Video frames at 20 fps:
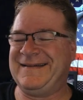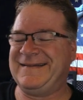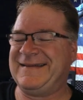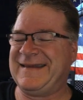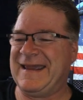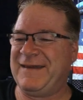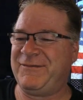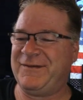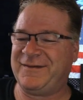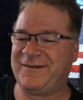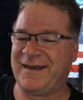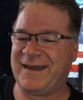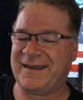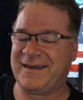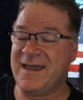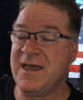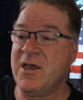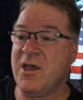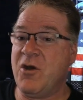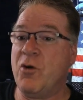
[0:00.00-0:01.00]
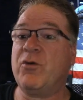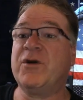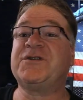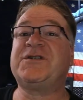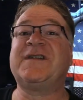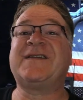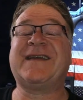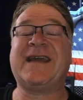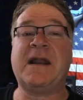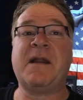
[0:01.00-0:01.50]
David's like, we're
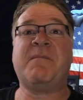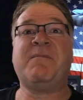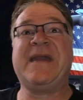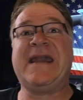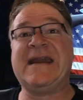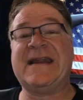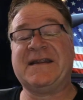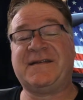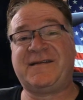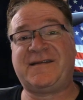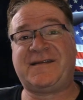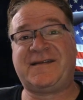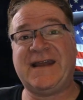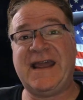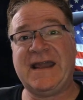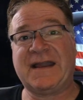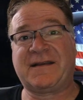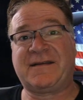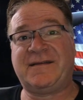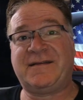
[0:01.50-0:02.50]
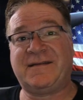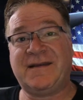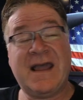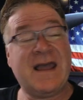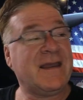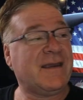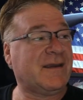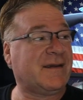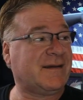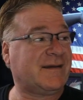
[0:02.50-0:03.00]
just gonna meet at six.
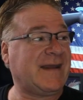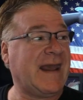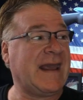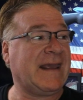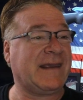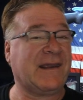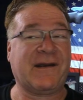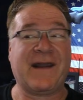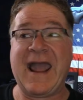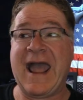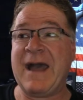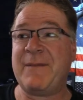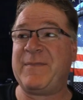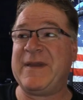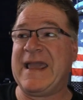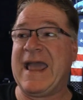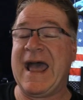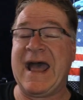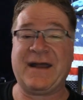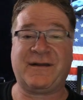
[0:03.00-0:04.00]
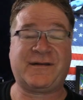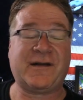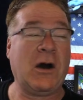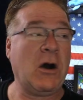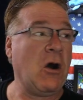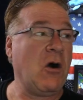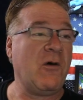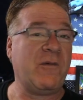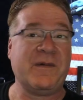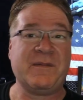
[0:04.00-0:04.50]
You can take your happy ass
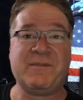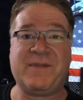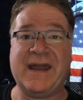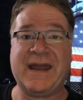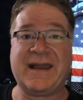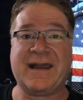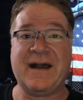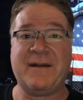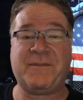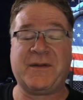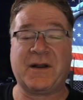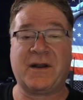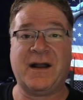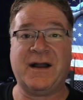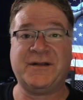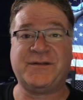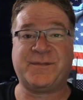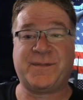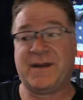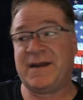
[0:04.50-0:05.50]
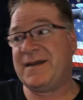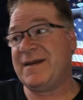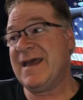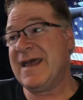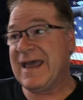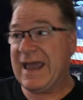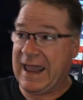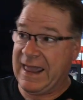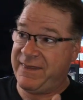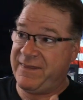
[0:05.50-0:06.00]
home and pick up your husband,
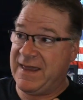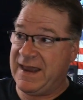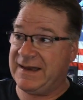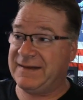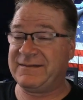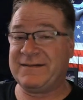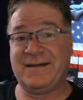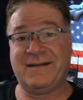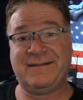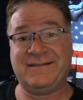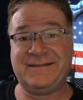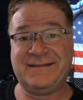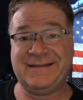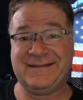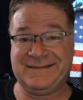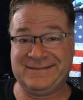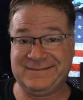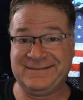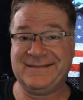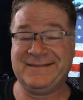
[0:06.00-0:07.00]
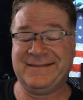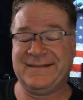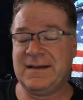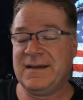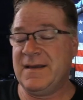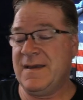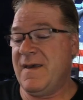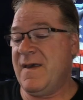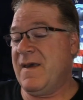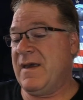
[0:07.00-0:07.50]
and then
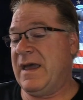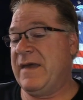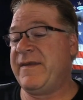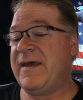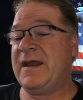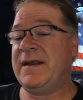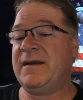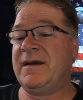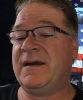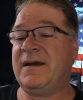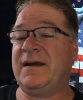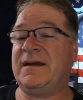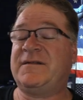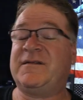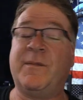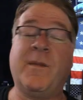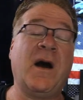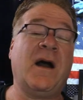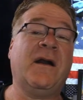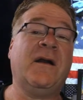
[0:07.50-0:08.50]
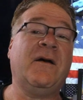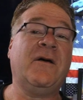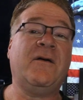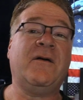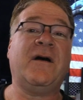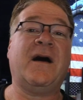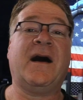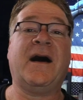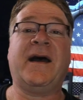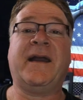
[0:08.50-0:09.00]
and then uh, tomorrow
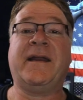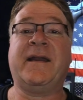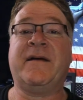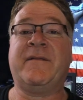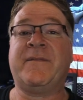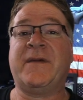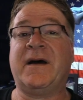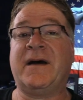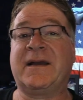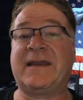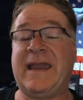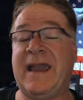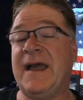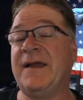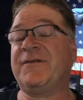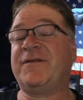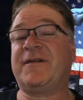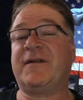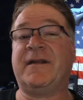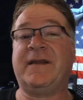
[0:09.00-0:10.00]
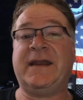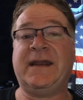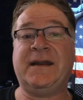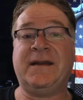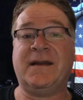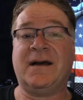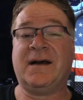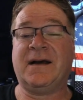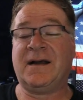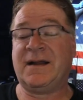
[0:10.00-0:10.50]
I am uh,
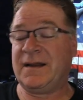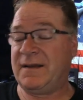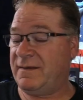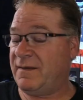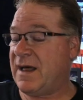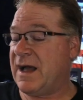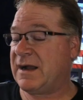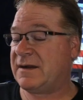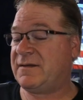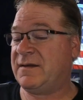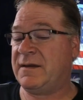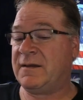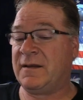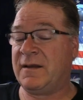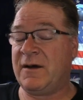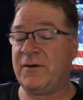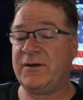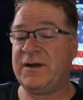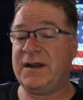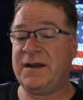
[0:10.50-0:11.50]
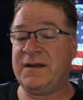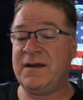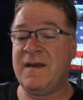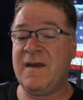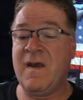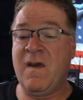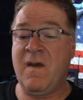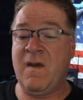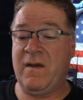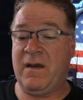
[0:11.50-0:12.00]
canceling uh, Locked and Loaded.
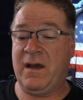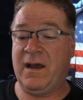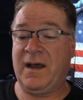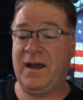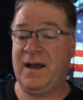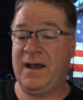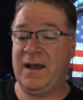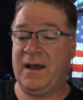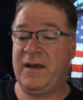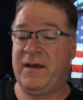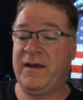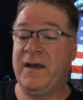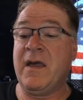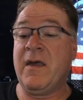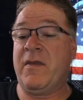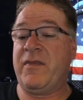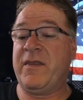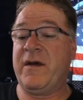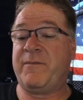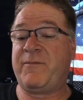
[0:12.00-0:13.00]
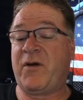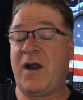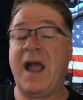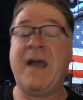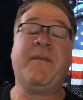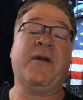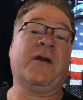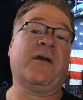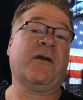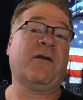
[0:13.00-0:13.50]
Uh, the
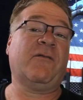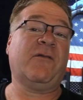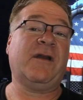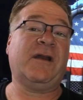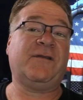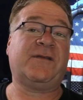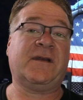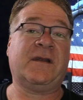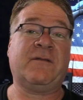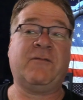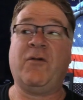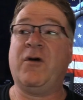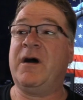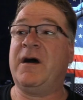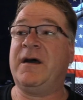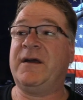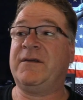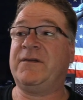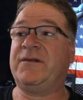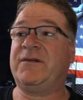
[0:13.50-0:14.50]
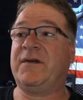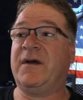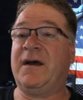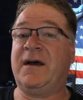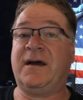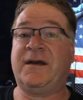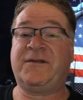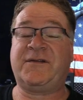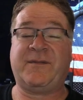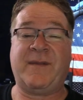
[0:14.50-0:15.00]
primary reason was
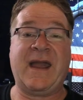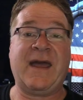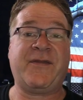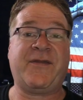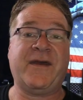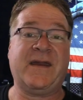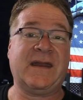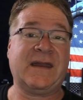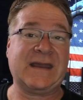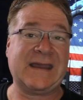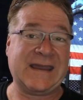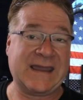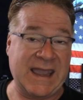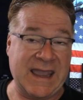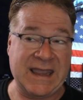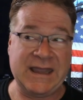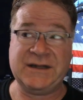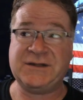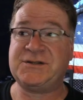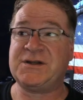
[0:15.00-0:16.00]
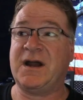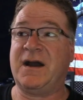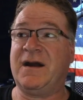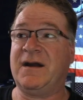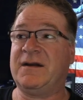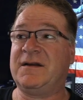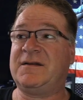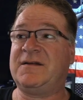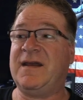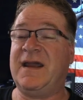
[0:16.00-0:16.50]
uh, Samantha and Gage
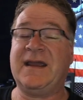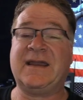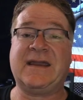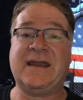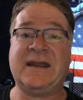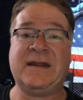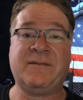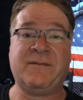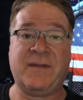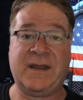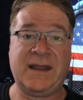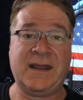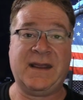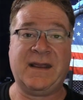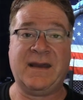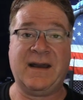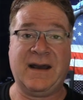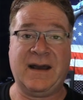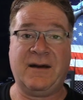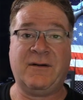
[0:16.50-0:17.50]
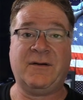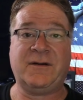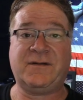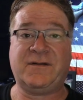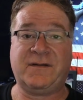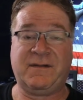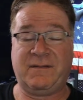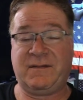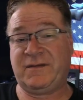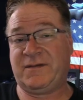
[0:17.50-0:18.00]
are taking me,
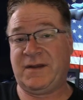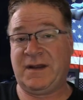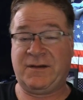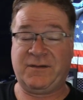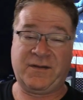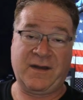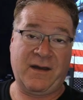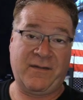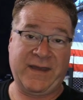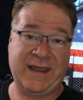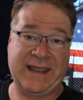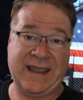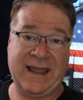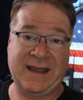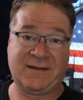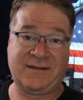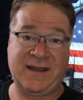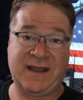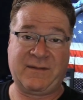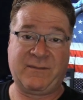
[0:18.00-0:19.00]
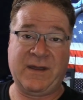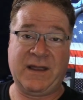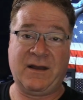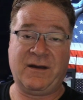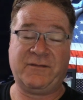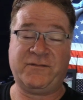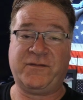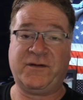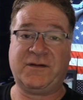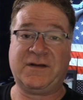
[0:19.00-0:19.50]
out. Uh, saying tell they can't take me
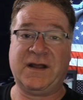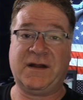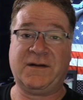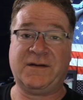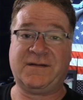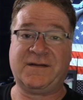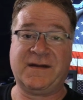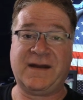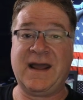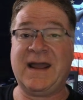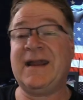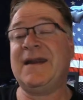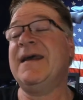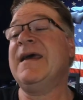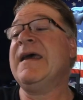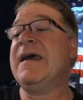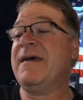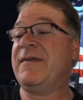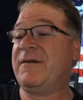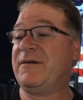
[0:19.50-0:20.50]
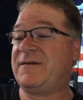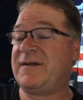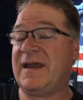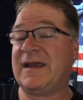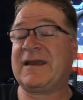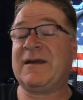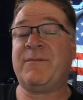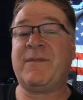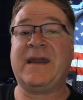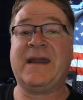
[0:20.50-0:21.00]
out for dinner tonight. They're
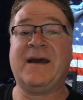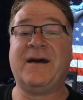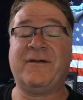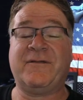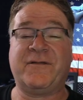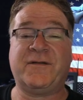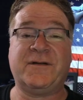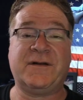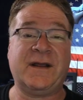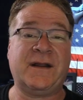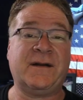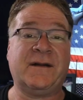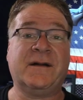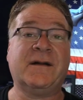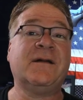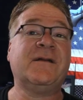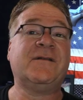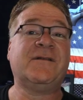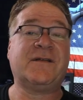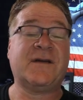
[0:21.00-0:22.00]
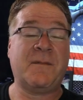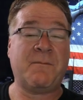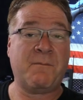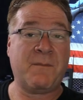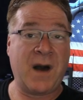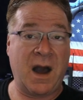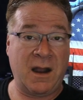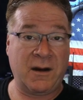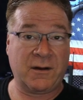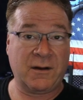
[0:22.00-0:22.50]
taking me out for dinner
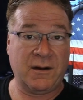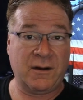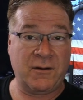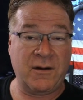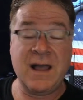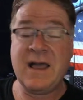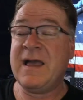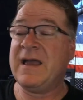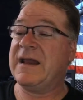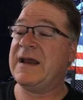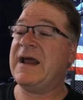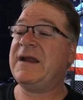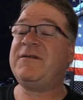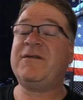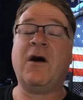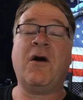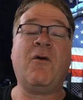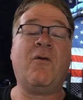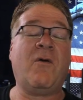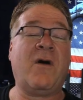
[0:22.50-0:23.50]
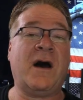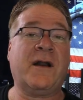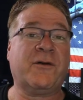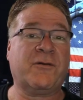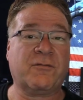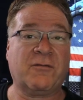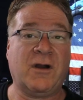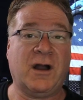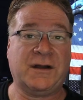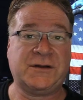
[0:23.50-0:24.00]
tomorrow, and I don't want
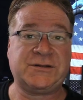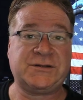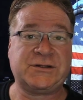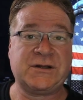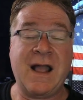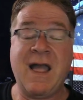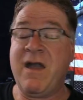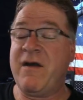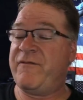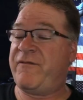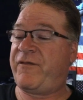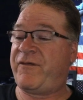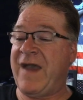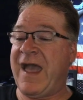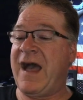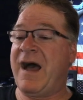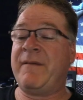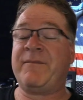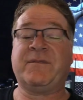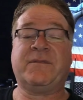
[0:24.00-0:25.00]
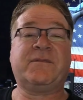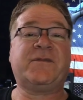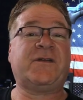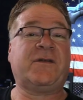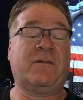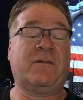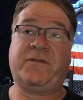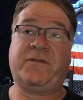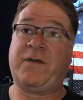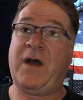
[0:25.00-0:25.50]
to rush. Fa
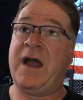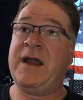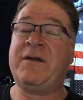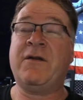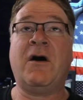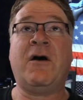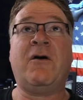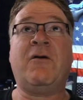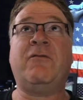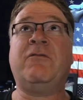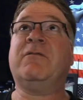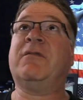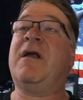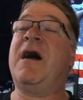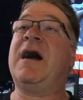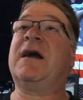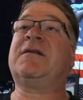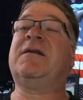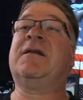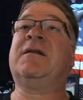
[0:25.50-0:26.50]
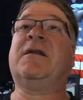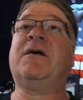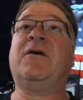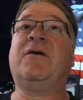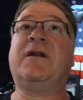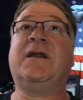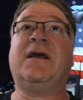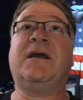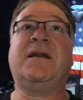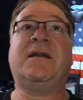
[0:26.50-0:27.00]
i know Locked and
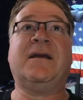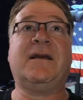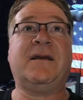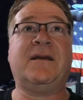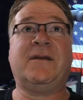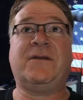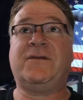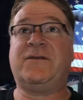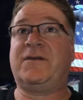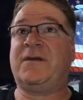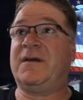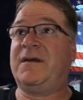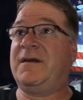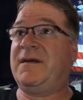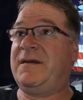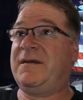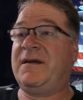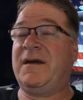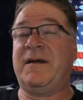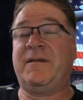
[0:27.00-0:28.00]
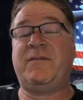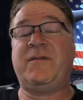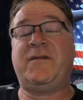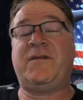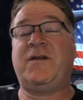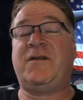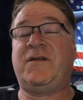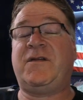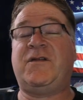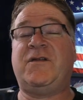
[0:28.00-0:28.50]
Loaded is a
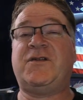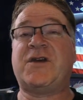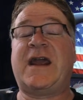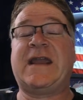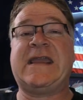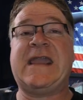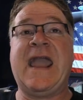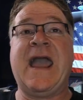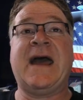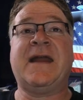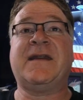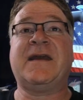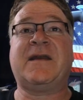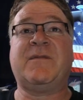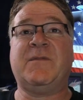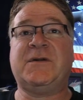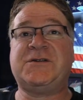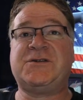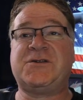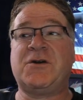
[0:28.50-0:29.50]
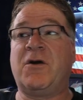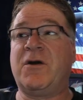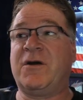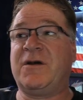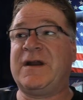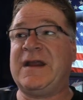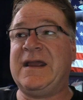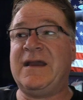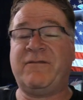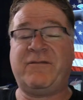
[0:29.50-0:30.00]
gigantic
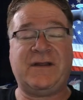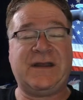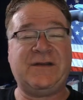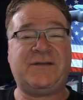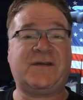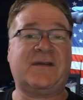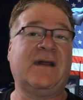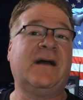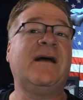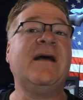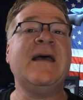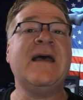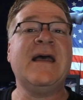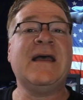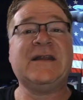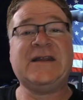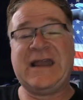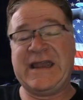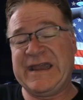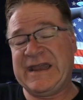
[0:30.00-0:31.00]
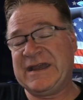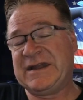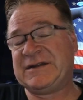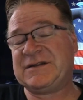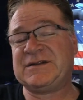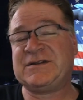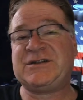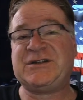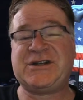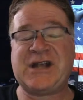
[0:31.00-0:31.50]
majority, at least the
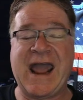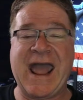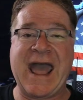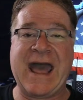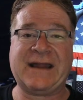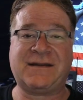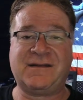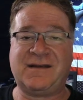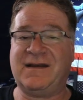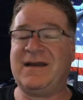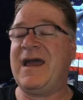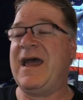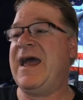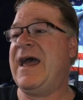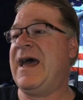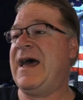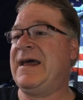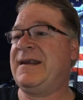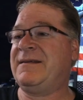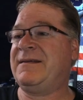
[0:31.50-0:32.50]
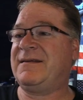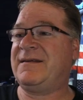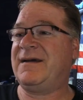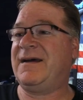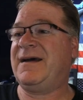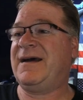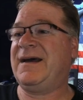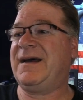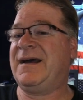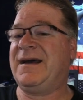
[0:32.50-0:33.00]
in chat and
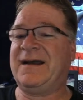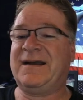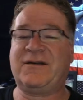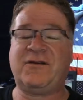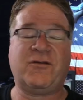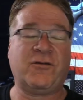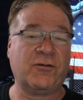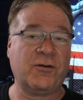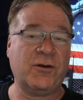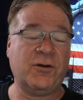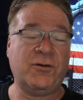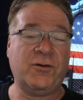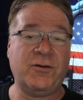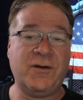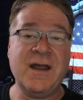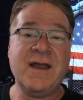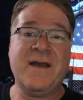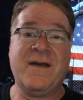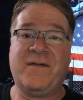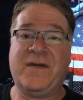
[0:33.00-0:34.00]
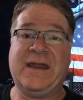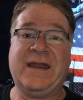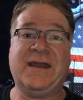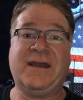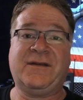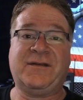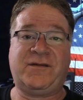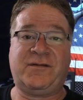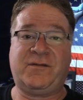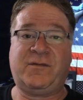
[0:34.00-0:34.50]
uh, crew
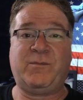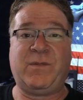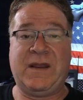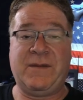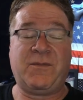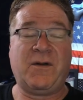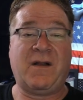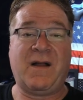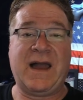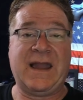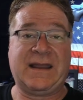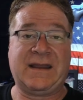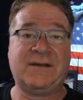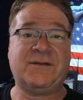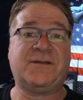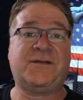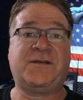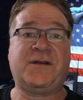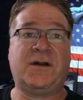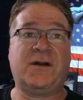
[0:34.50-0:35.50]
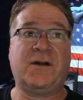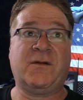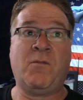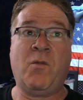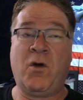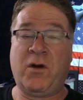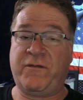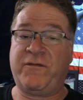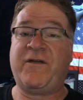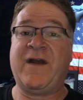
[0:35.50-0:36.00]
is people I consider
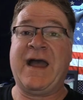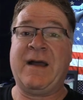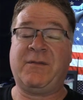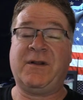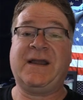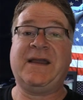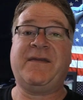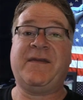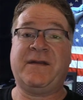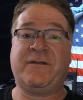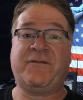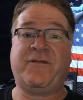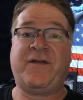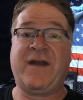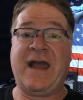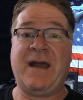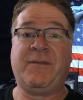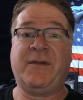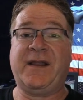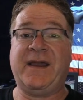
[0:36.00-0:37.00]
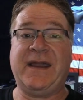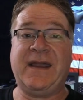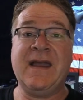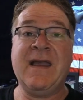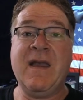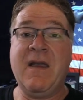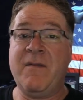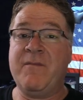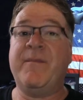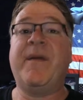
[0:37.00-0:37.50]
more family than family,
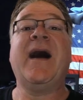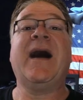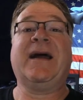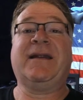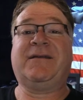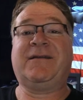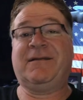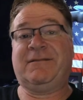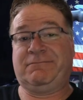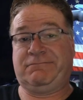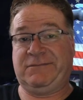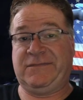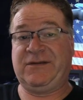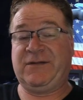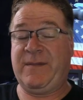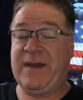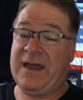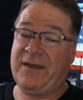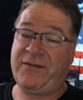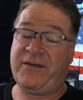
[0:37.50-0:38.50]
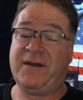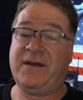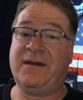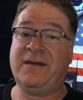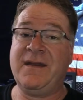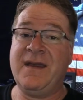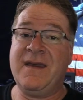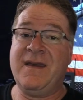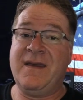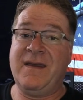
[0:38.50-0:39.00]
but Samantha,